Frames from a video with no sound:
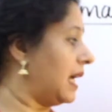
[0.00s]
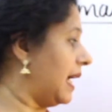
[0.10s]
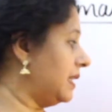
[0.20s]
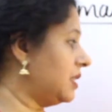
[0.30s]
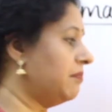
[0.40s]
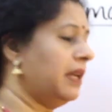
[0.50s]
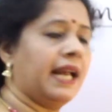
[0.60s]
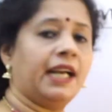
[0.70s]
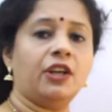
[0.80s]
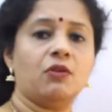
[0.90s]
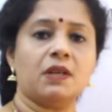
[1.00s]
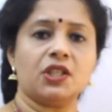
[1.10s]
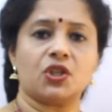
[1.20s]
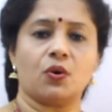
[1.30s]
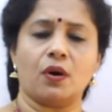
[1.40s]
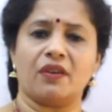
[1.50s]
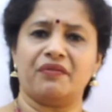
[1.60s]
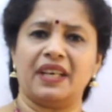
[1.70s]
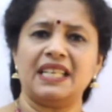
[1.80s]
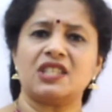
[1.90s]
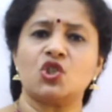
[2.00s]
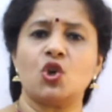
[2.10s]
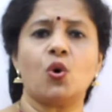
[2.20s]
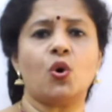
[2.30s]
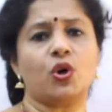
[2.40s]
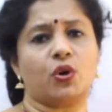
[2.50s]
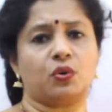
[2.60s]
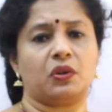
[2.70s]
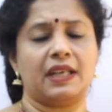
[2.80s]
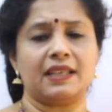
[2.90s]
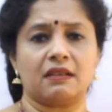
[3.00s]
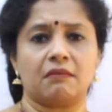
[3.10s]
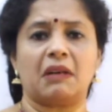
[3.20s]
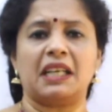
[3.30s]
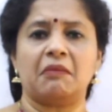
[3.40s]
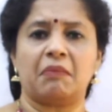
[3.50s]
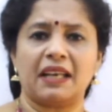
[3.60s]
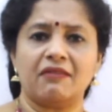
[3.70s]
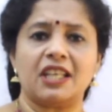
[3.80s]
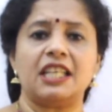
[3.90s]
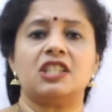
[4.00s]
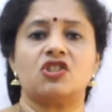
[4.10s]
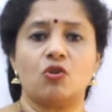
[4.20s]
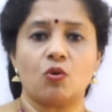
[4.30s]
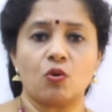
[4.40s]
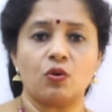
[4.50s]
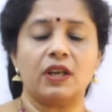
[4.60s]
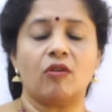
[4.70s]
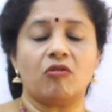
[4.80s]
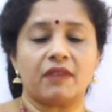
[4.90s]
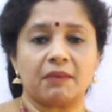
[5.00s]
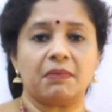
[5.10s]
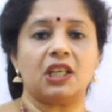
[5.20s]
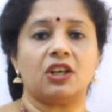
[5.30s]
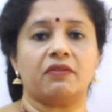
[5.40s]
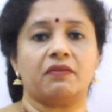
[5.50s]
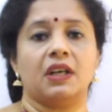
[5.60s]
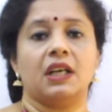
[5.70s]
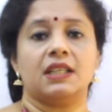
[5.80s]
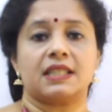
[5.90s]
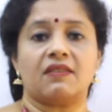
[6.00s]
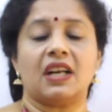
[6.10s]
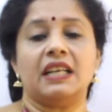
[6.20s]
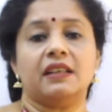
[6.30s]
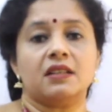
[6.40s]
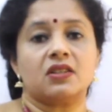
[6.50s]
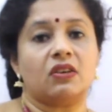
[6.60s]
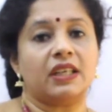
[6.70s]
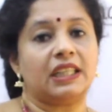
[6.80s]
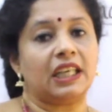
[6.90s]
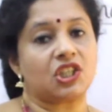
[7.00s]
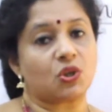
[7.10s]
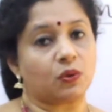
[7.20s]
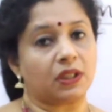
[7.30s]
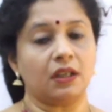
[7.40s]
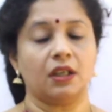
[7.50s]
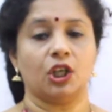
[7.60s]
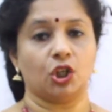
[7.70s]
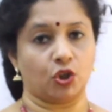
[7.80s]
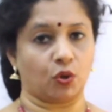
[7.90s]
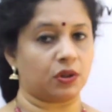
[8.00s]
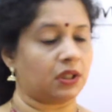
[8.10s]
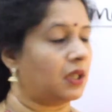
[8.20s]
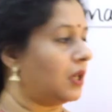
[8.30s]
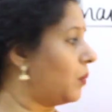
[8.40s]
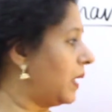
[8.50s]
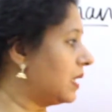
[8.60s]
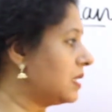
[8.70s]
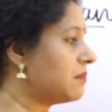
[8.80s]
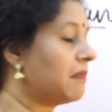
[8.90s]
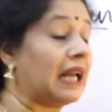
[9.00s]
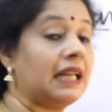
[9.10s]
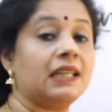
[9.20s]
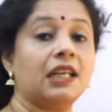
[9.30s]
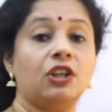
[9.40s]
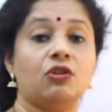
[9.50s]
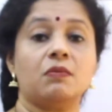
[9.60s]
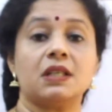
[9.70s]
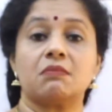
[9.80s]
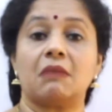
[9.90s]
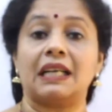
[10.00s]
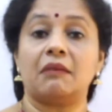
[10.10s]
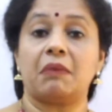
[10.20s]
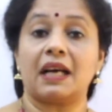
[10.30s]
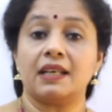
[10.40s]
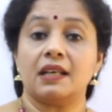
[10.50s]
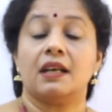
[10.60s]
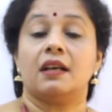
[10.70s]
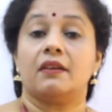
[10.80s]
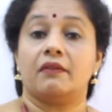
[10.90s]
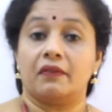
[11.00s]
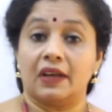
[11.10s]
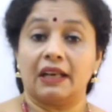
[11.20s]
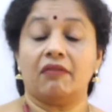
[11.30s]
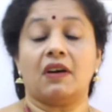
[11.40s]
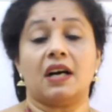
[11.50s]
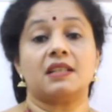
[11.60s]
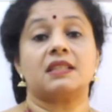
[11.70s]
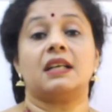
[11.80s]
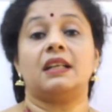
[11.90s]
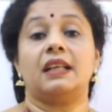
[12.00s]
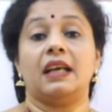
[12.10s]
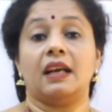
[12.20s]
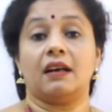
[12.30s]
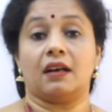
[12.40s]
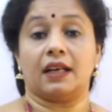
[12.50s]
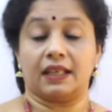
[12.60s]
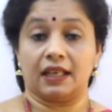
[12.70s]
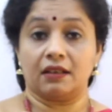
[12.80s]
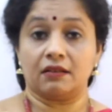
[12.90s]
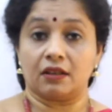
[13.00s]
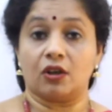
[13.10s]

And benign tumors show a very slow growth. They multiply very slowly over a period of several years only they show the growth. Whereas malignant tumors multiply very fast and they attain the